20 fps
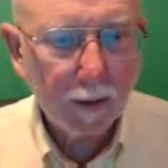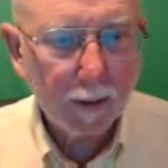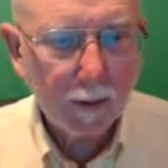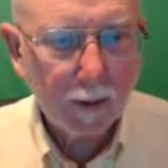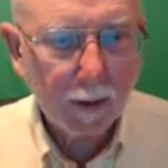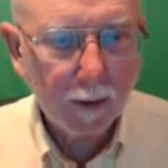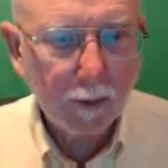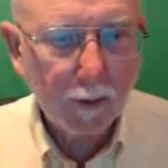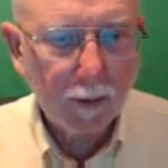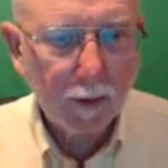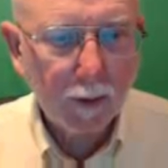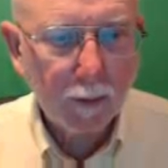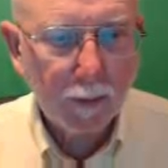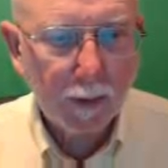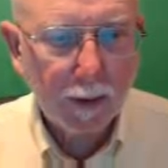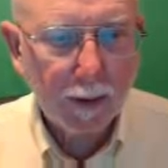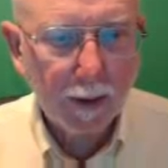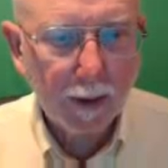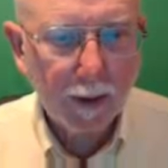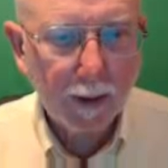The other thing
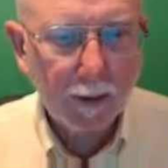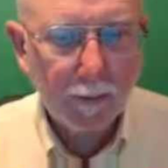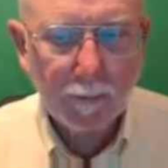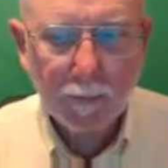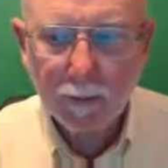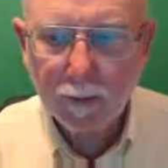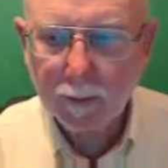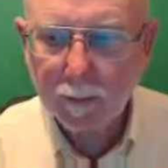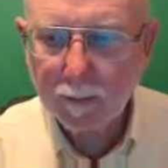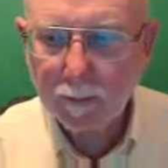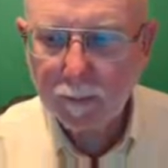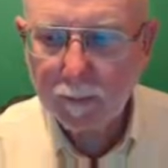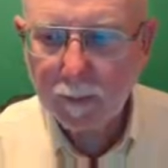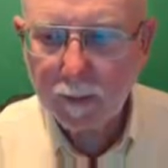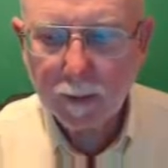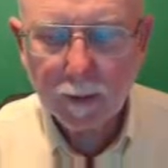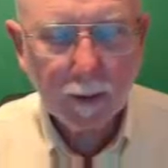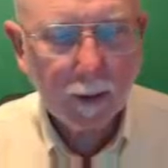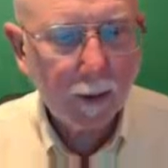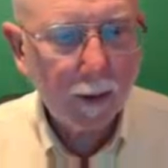we have
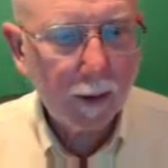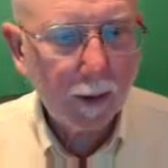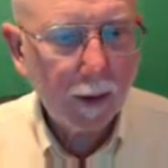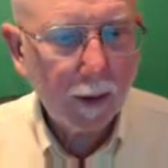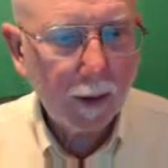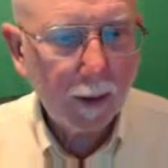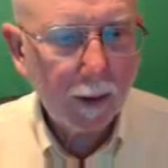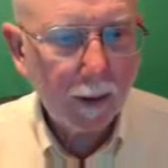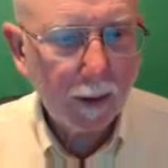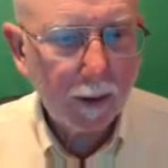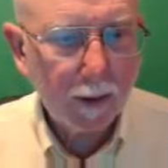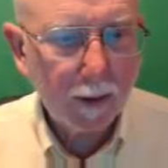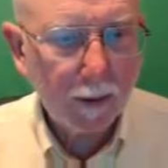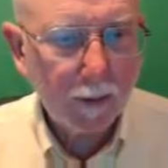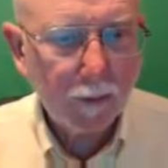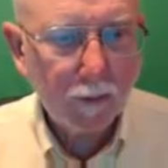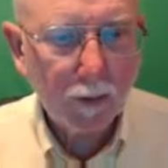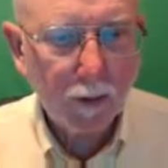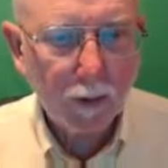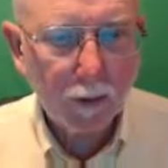
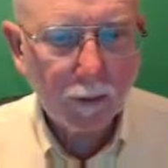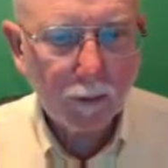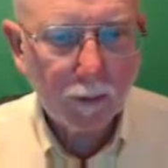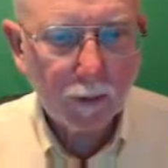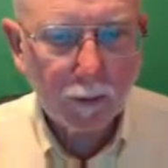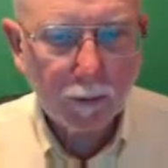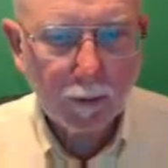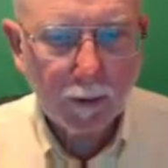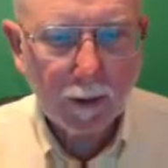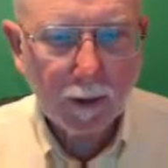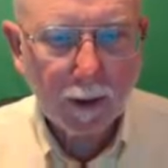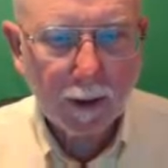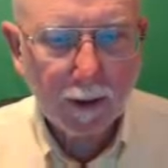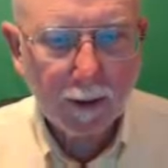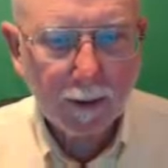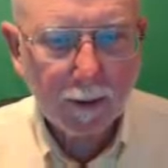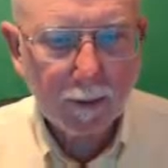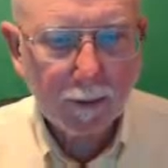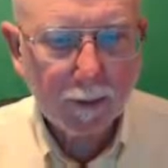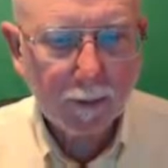is auxiliary
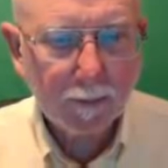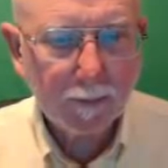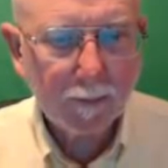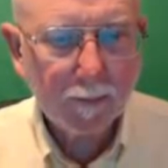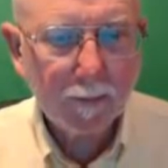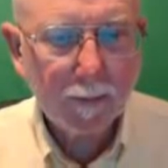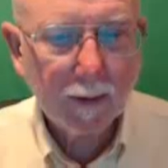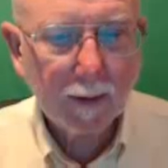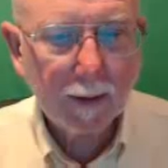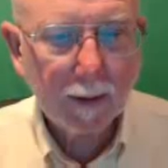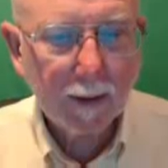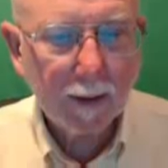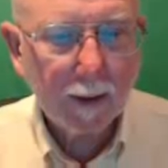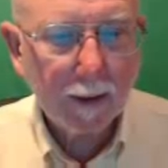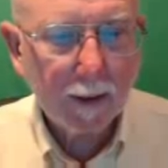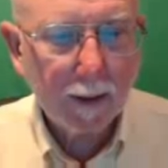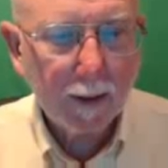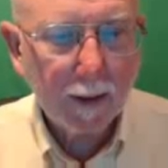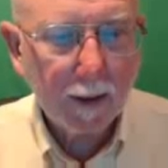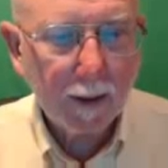lines,
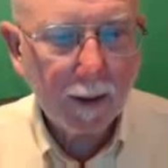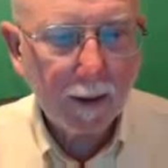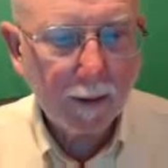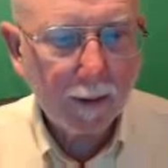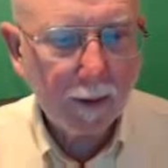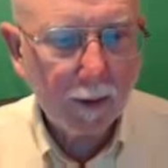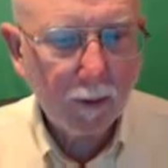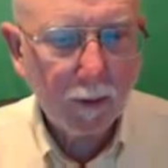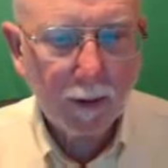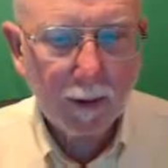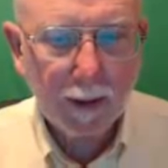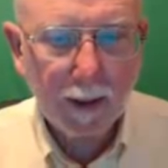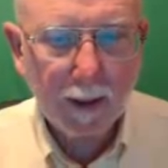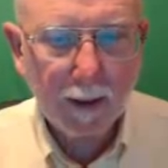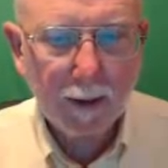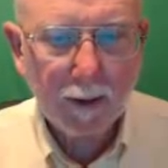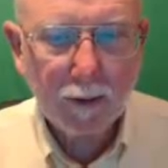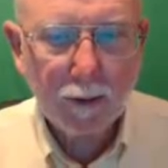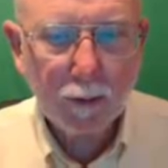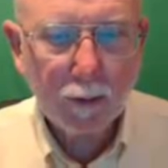and they're
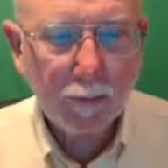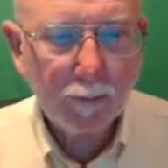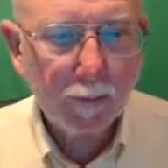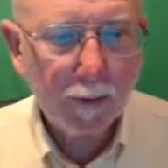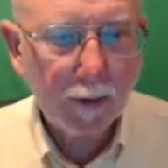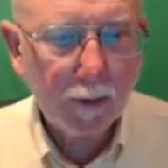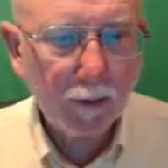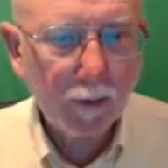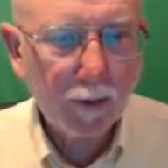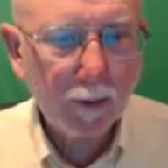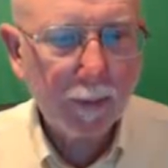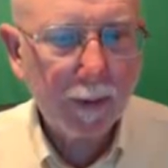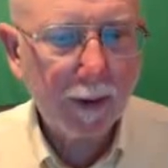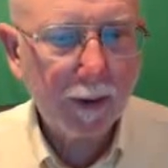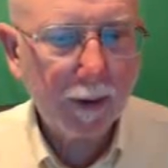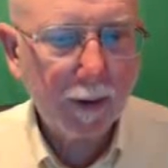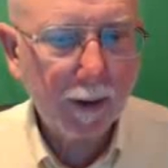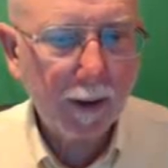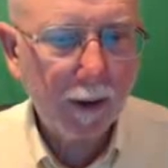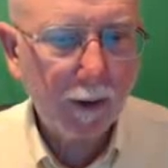added to a figure to make
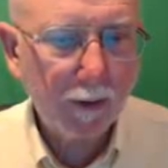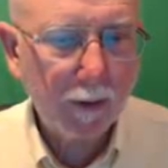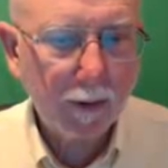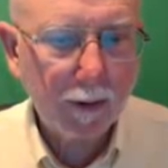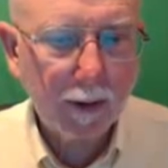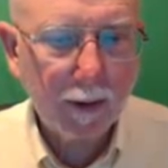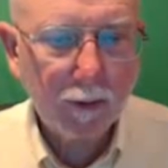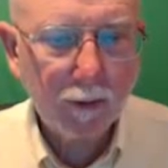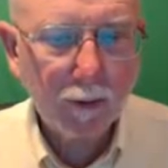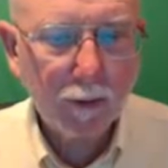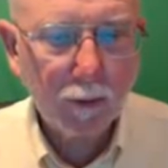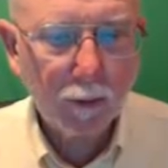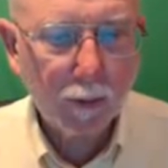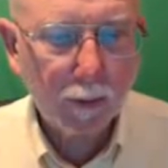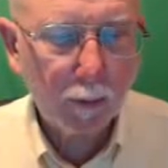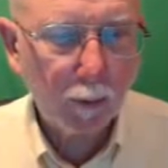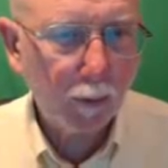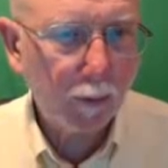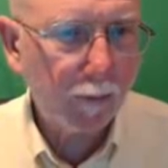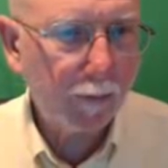a calculation or
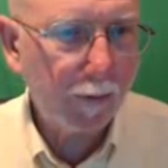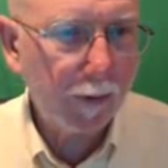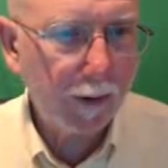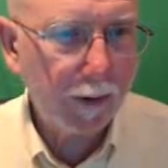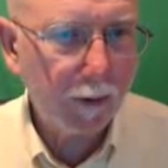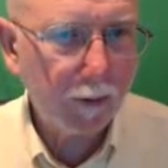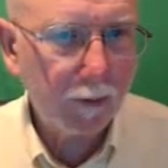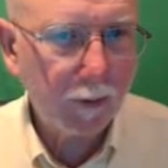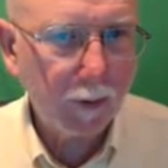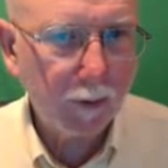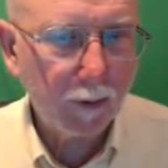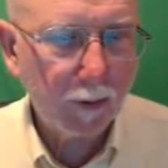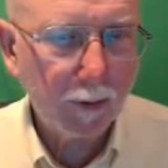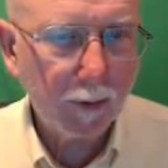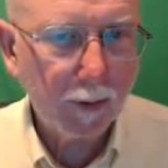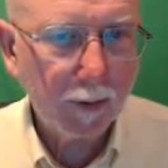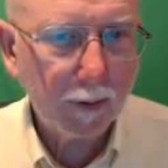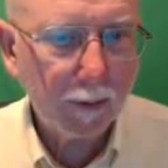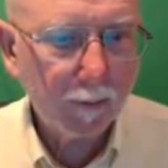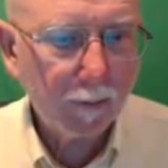proof easier.
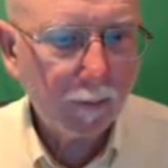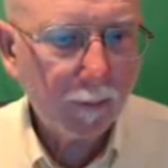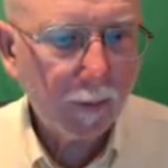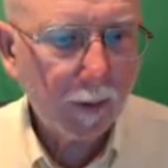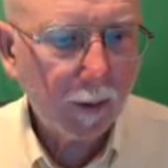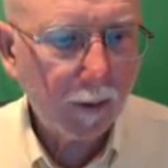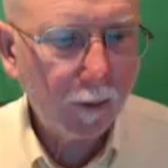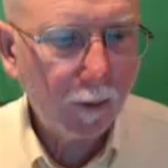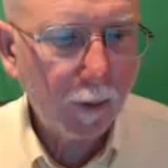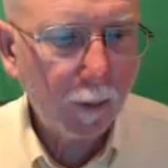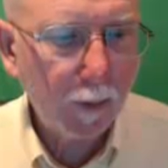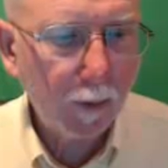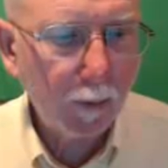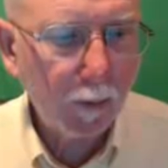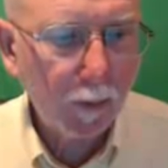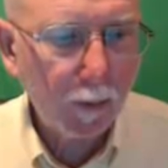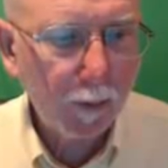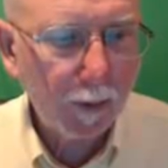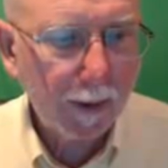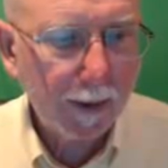And so we
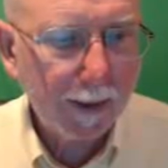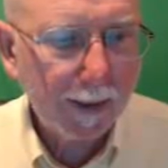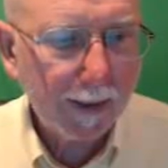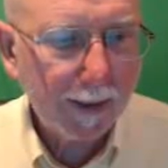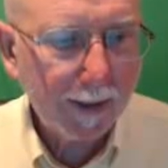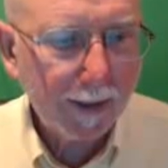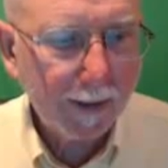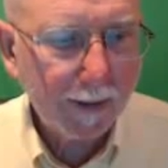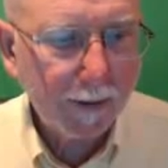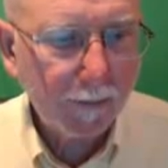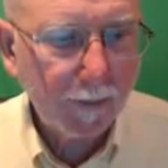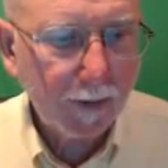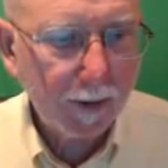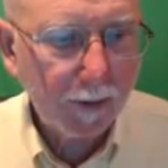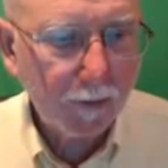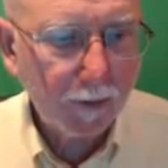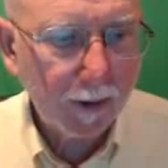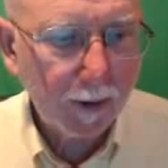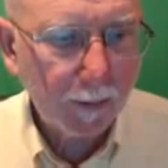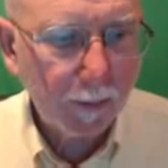will give an
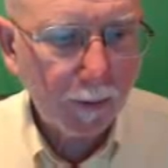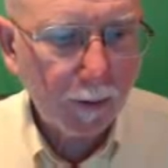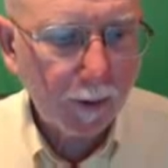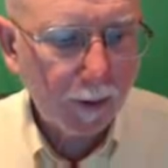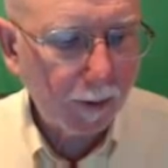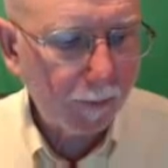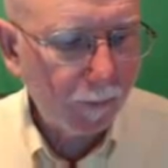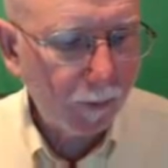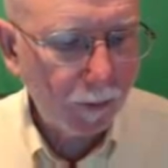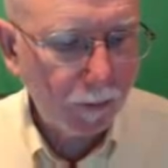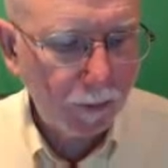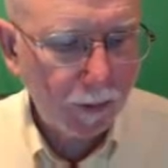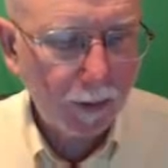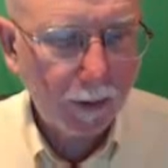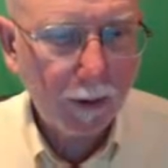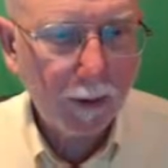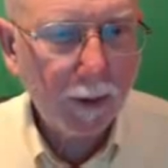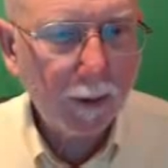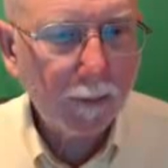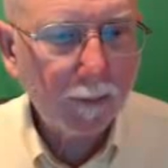example of
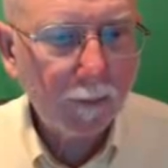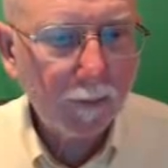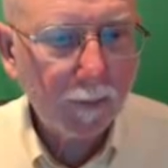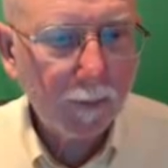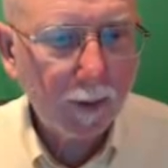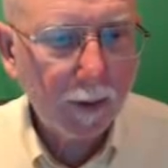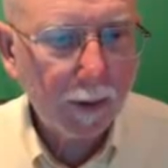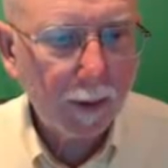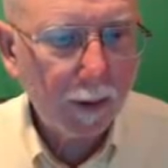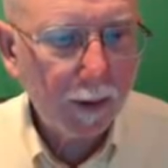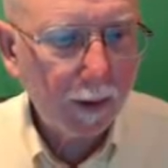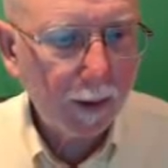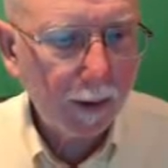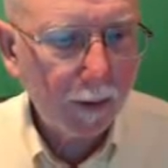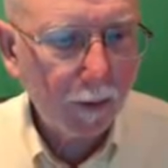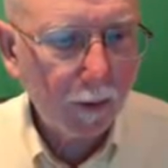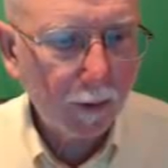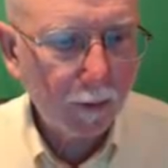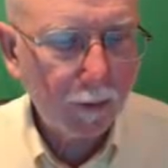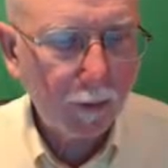using
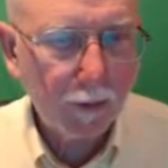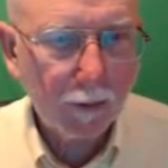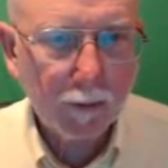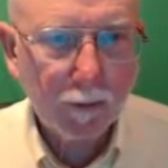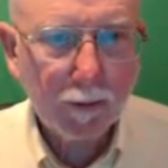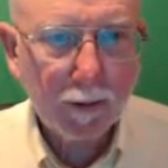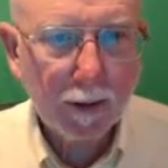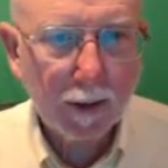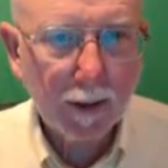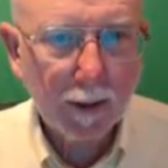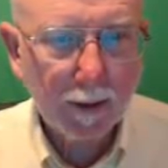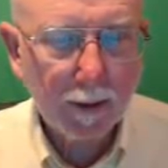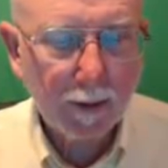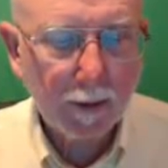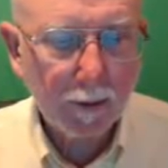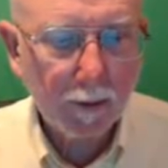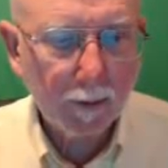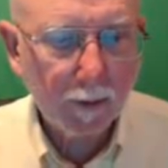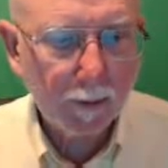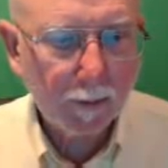an auxiliary line
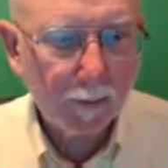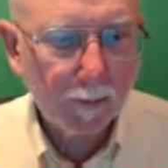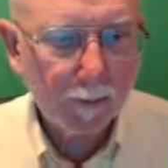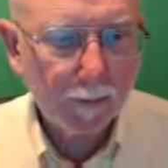here.